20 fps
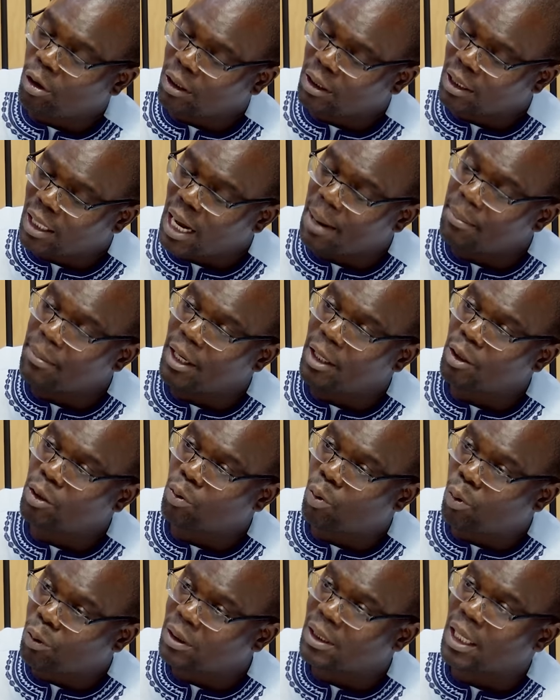come into
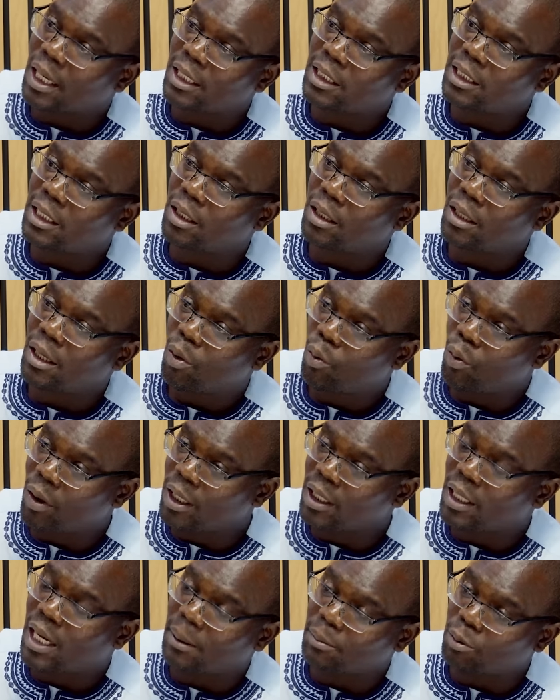consideration when
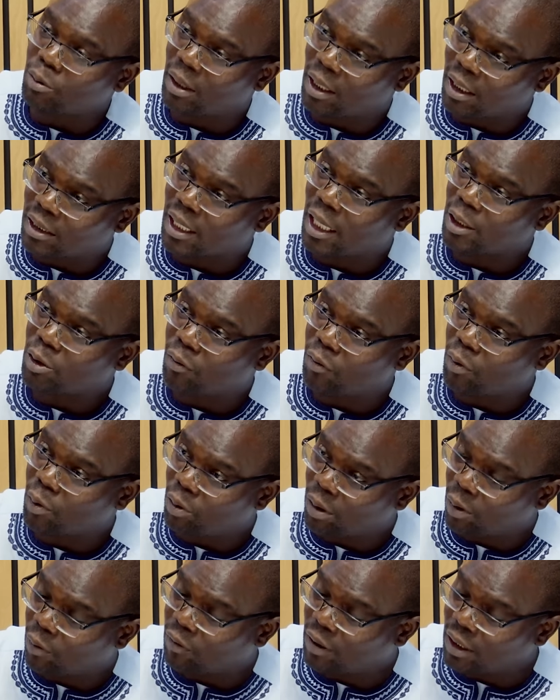it comes to the results
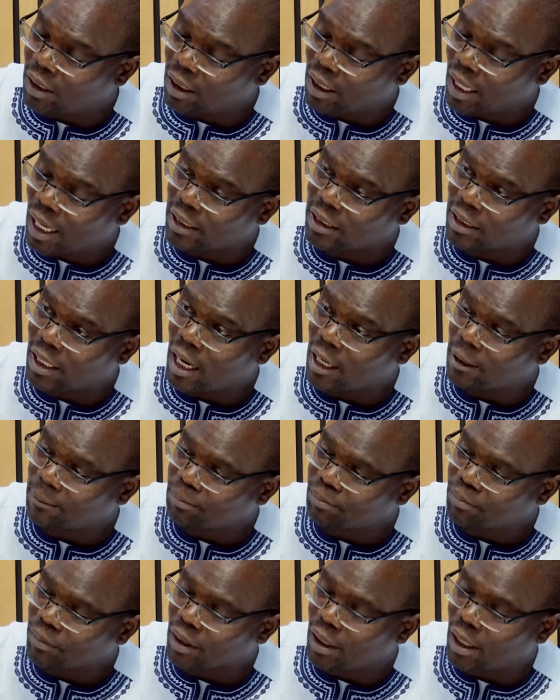of the
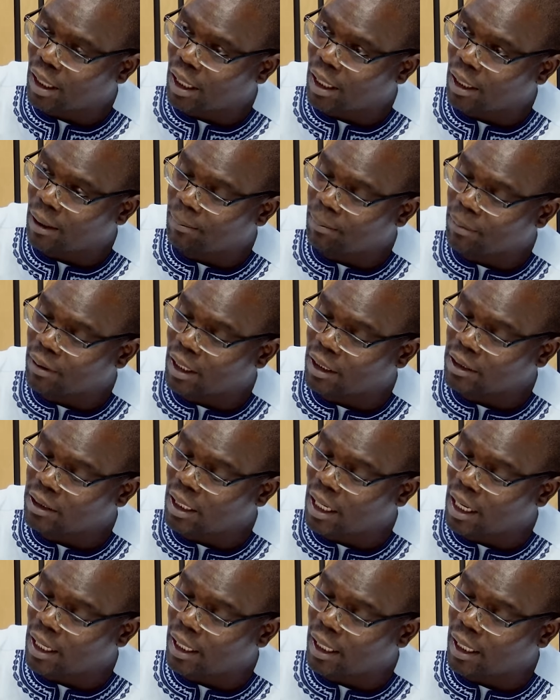
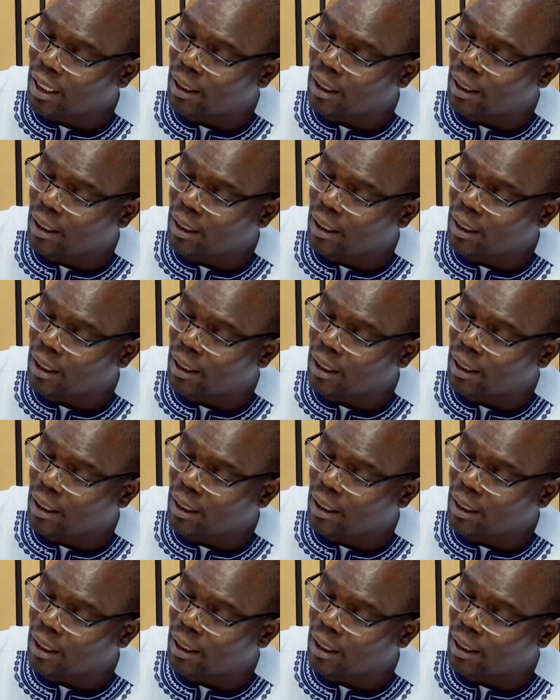national